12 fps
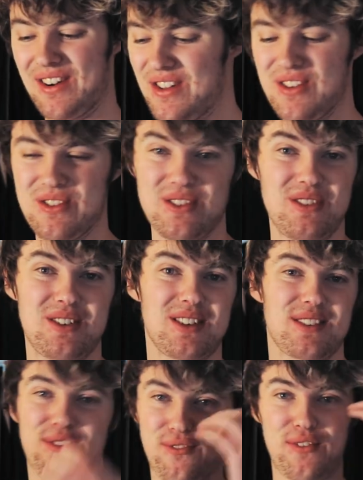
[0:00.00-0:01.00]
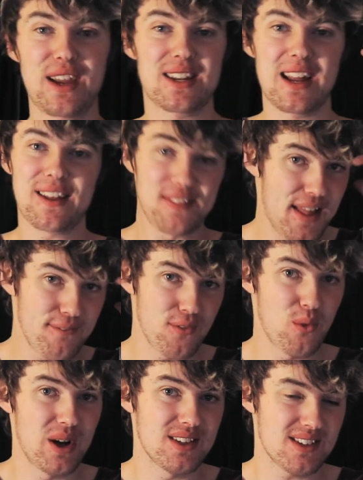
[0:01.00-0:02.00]
Couldn't you just think like that
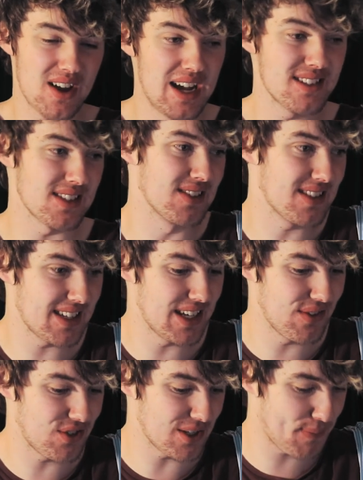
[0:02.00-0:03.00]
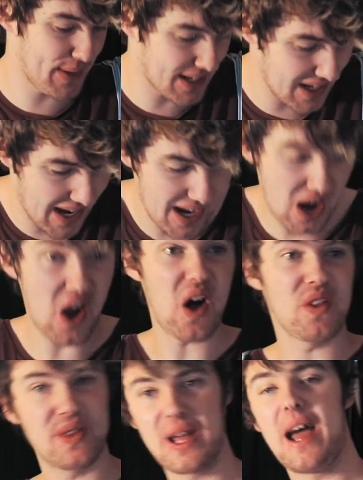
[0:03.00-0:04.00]
for once, guys, instead of just being like,
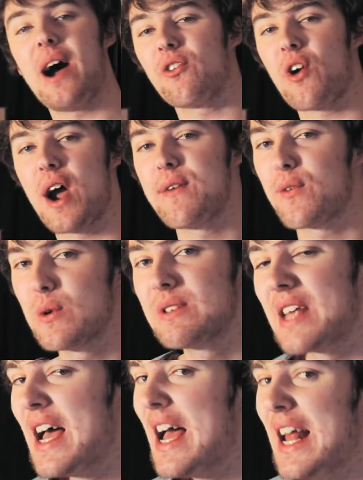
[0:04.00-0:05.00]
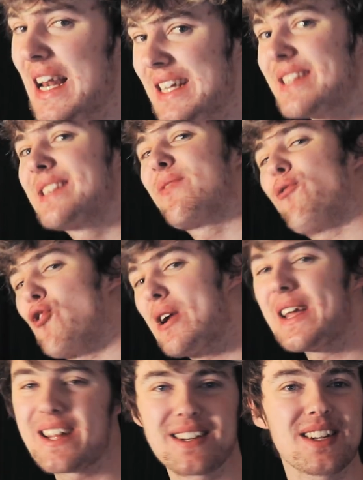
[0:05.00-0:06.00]
oh, they're our rivals, let's
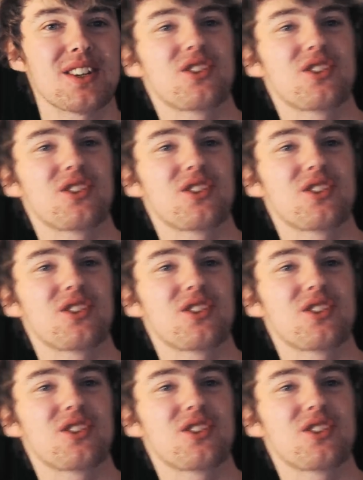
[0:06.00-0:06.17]
freaking